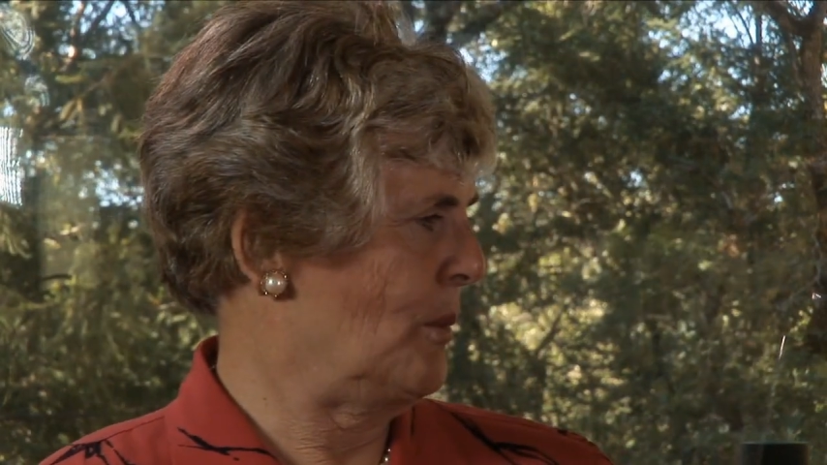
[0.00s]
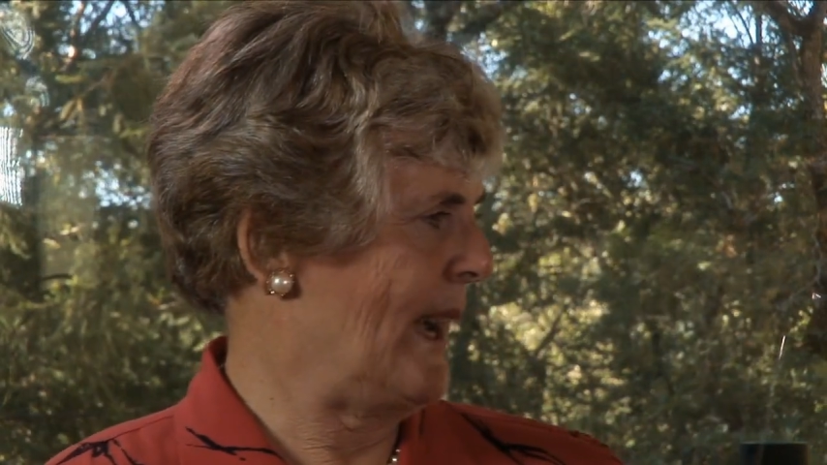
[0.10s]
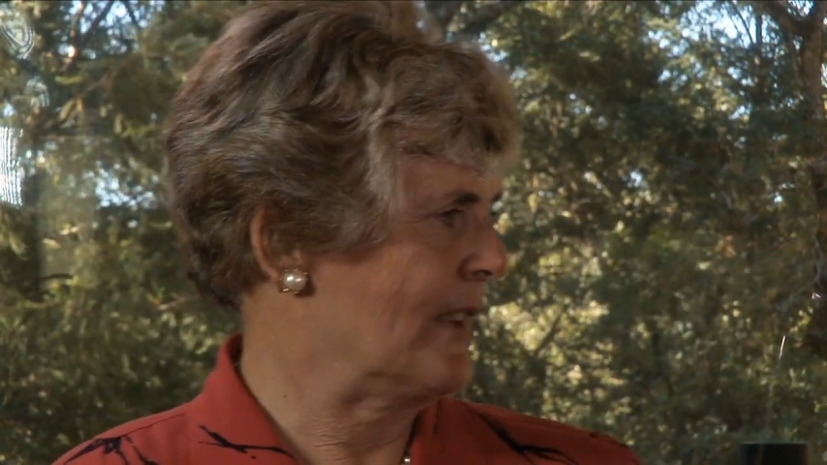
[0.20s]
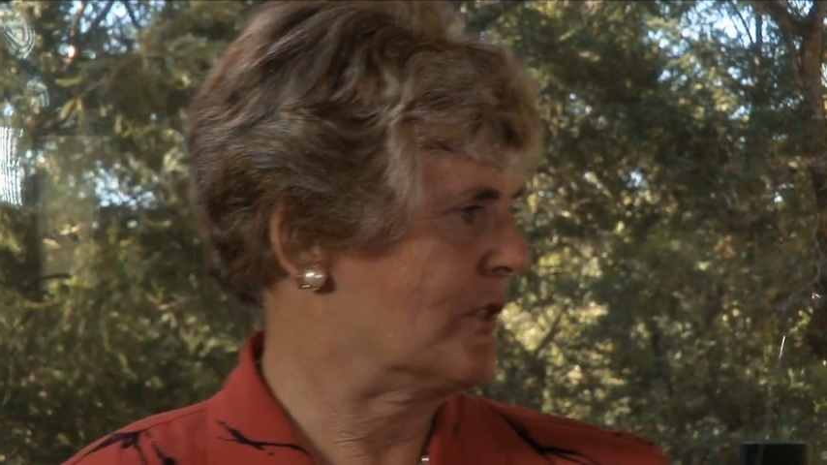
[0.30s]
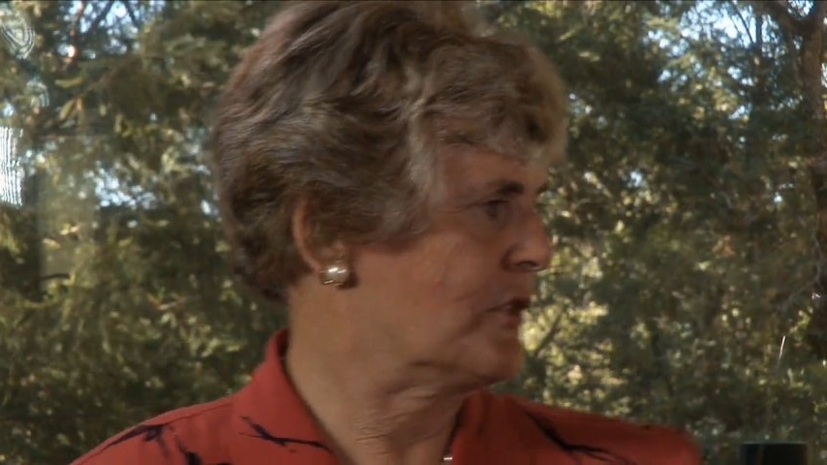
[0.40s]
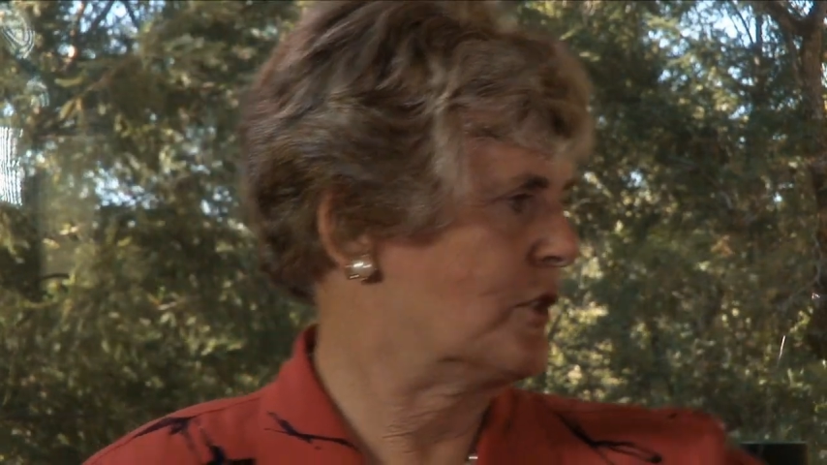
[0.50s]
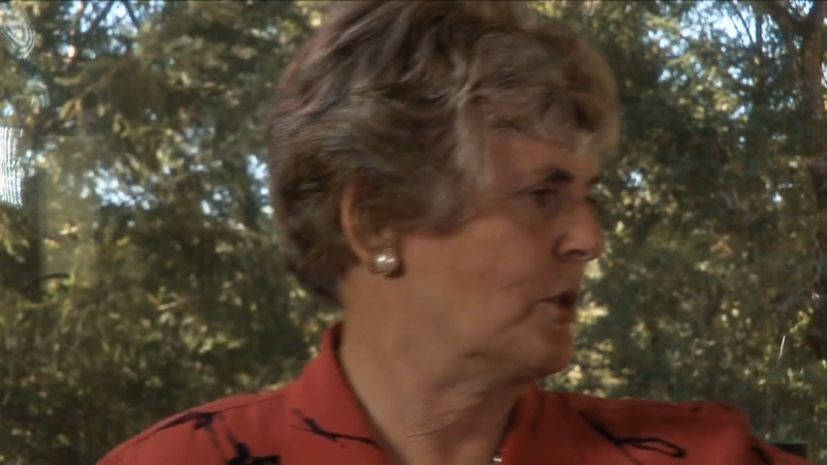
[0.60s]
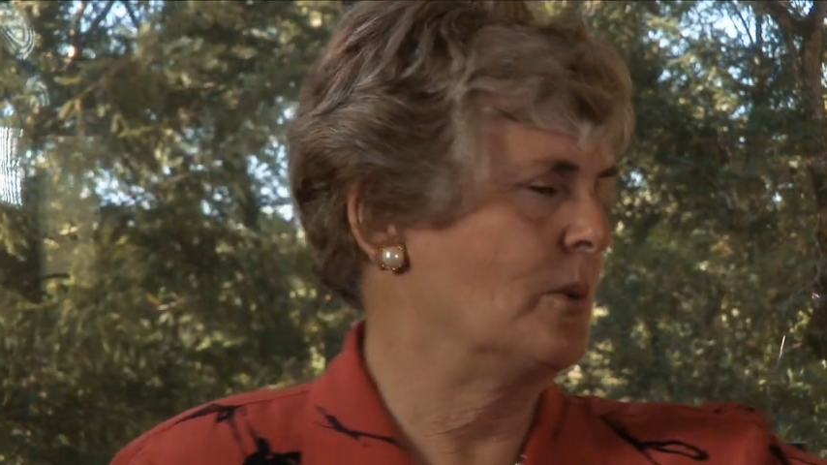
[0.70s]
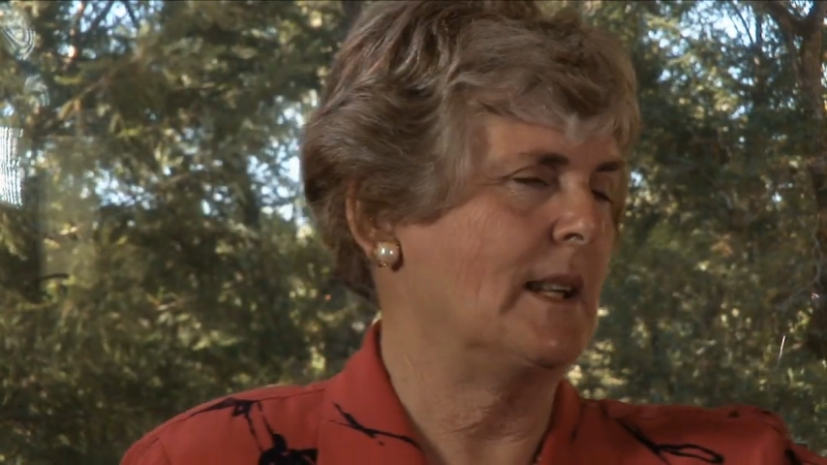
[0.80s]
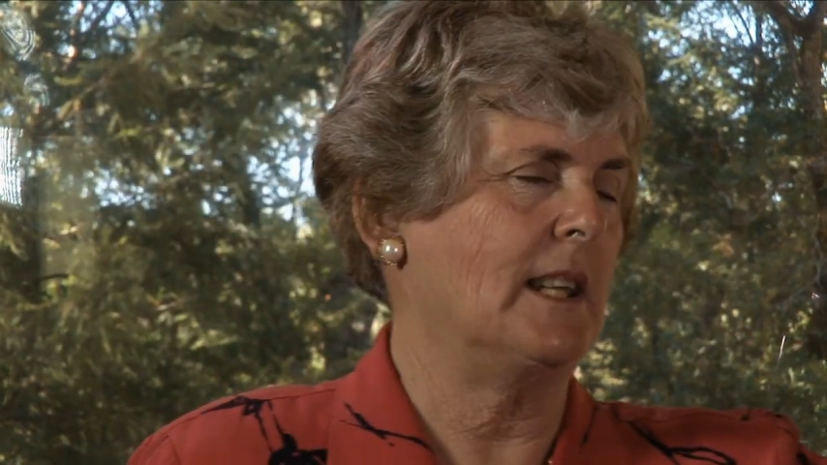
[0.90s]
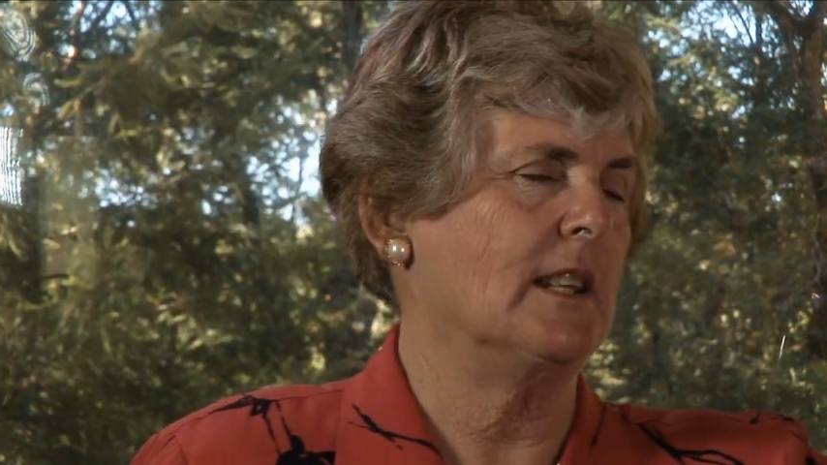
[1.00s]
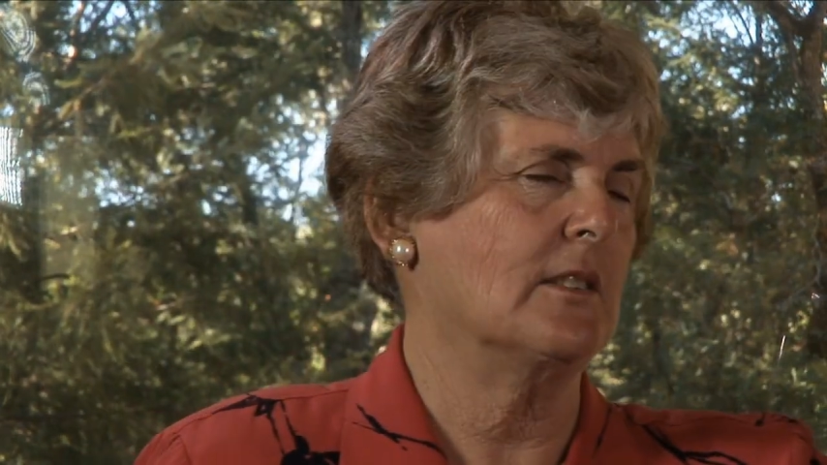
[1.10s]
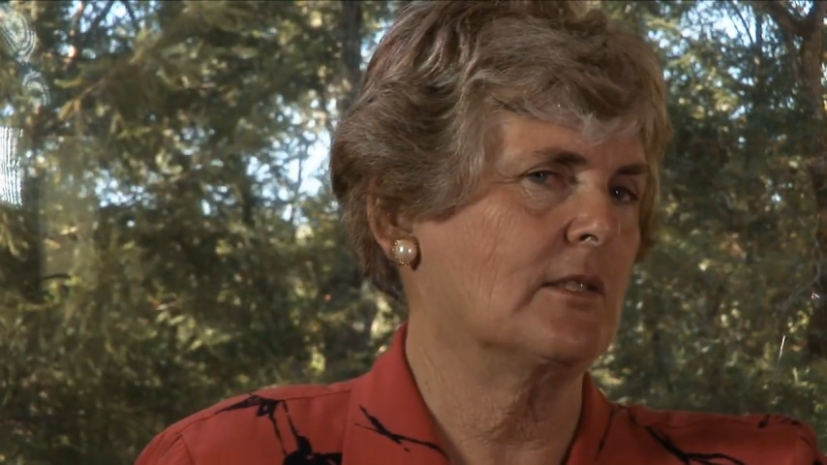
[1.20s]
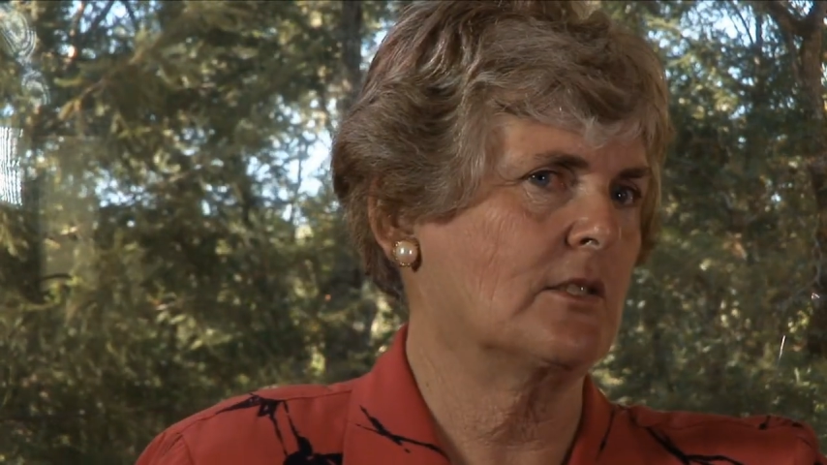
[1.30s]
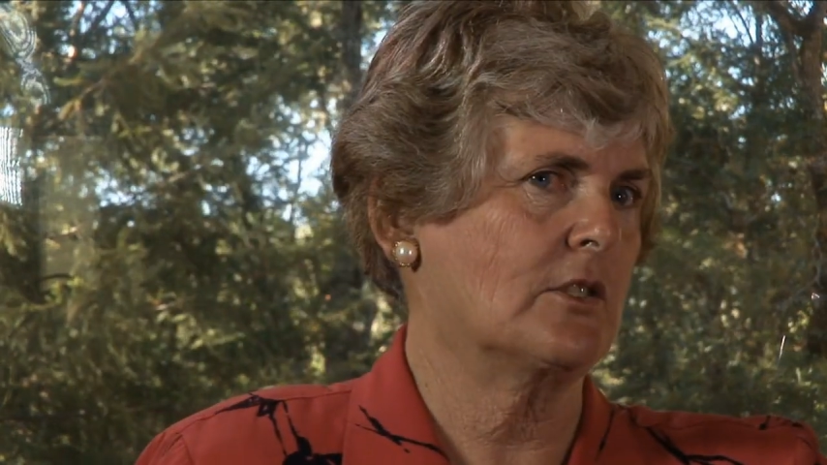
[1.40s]
west to
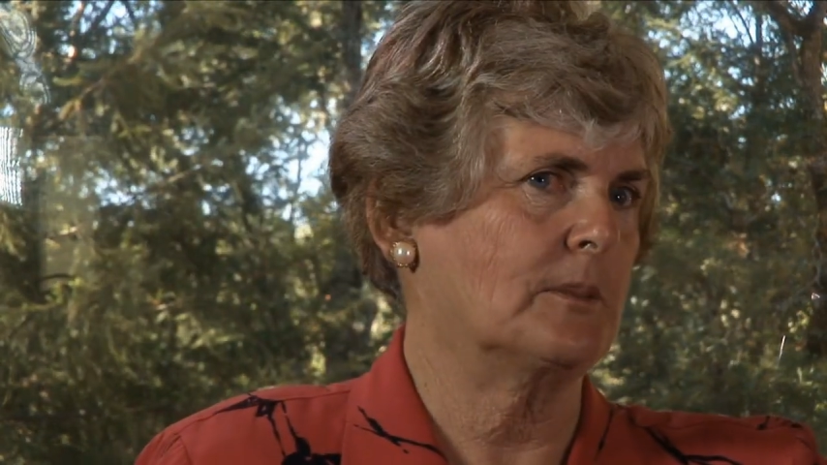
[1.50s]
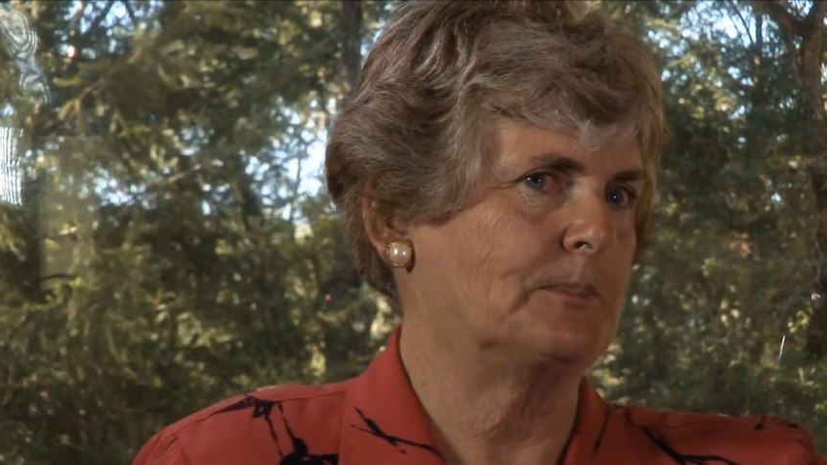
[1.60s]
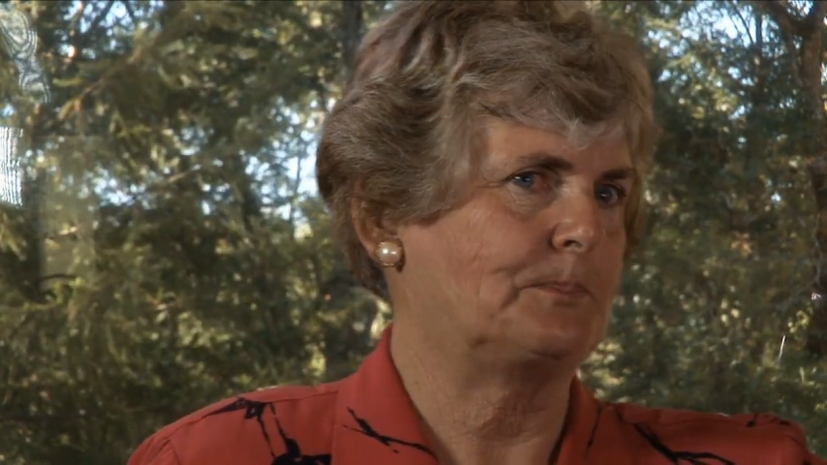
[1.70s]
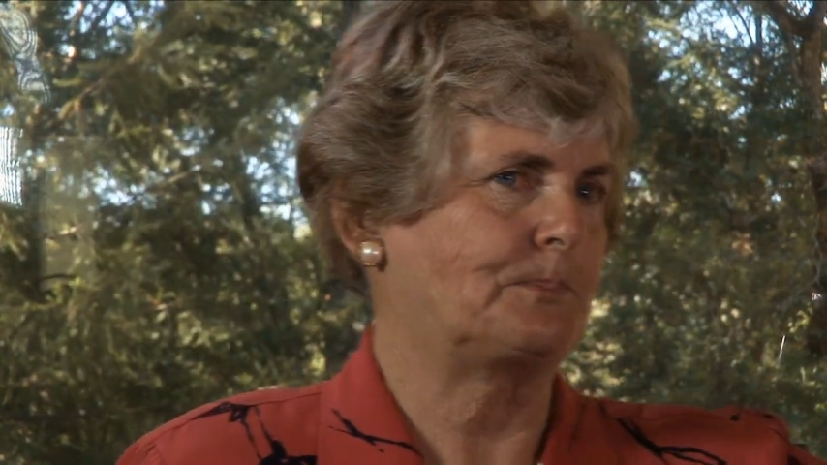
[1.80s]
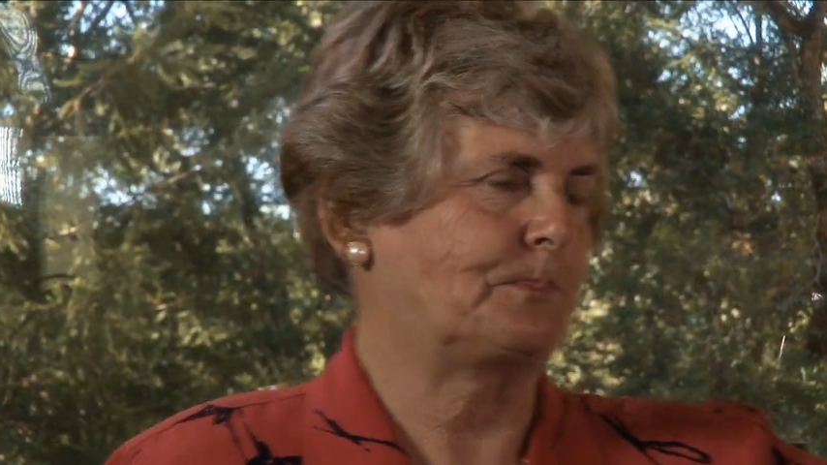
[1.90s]
east,